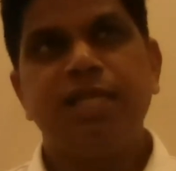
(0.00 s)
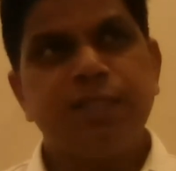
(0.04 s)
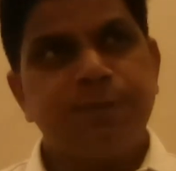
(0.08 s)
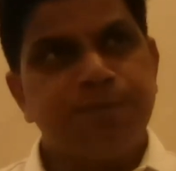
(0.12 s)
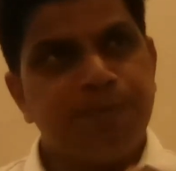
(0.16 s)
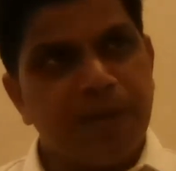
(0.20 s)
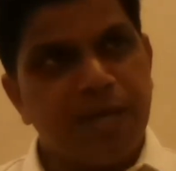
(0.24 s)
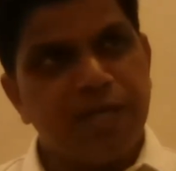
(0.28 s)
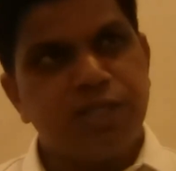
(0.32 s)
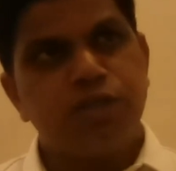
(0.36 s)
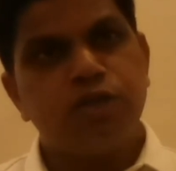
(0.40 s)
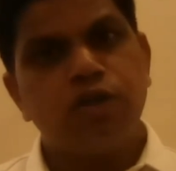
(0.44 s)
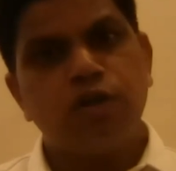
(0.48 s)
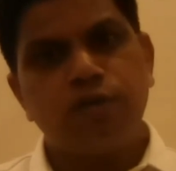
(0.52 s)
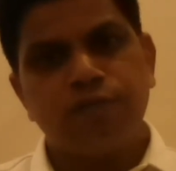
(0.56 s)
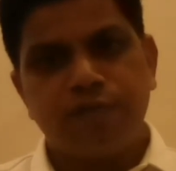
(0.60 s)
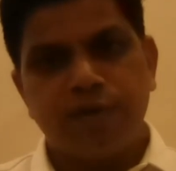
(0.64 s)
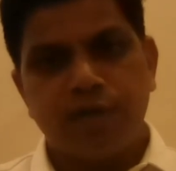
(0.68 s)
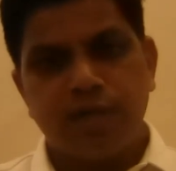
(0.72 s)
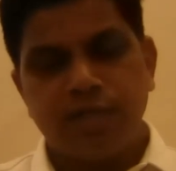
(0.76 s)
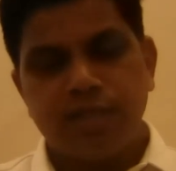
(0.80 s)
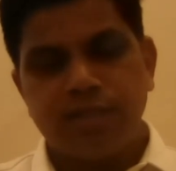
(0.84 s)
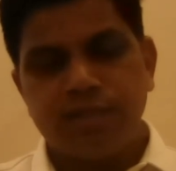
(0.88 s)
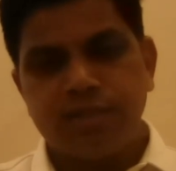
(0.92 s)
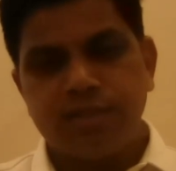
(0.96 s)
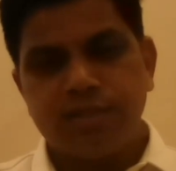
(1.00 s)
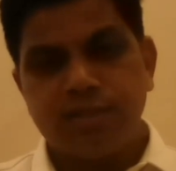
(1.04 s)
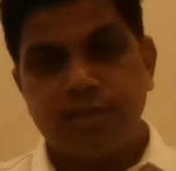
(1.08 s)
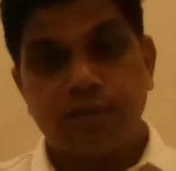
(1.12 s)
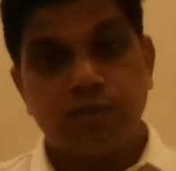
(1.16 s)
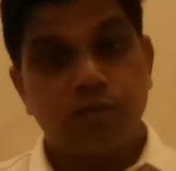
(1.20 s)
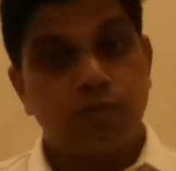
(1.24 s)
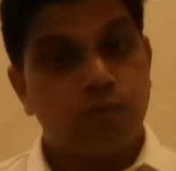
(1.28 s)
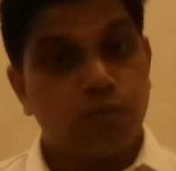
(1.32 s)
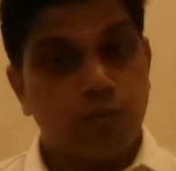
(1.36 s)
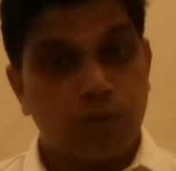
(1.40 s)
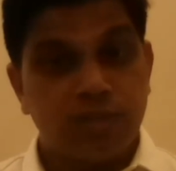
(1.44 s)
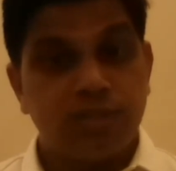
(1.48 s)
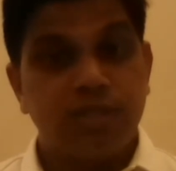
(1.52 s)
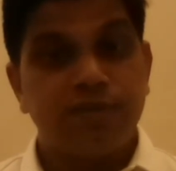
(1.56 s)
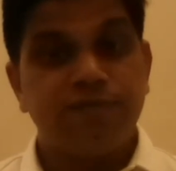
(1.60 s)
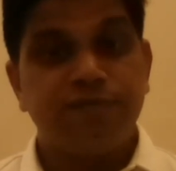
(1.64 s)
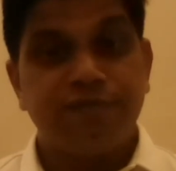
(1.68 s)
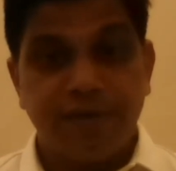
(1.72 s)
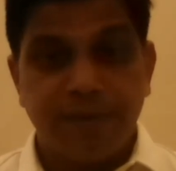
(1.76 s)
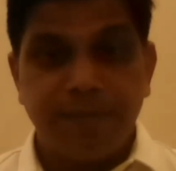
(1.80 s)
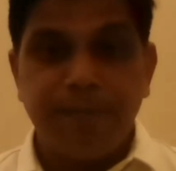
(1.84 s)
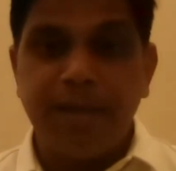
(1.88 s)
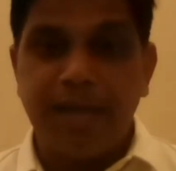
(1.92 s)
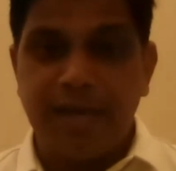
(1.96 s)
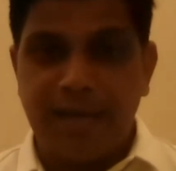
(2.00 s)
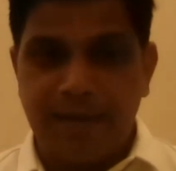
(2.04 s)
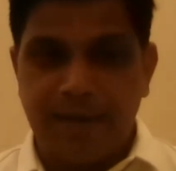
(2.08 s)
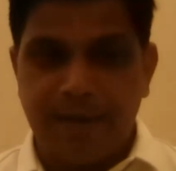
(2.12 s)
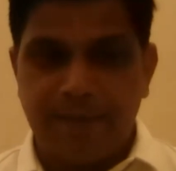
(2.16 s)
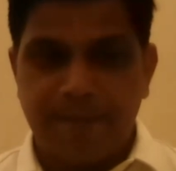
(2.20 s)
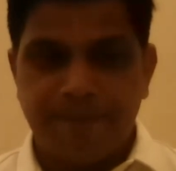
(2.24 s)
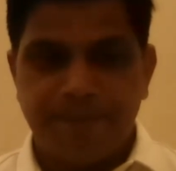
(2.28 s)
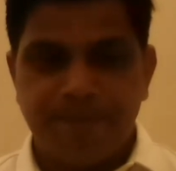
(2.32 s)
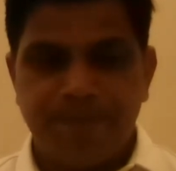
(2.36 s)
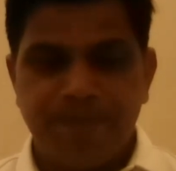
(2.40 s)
This patient of us was a female.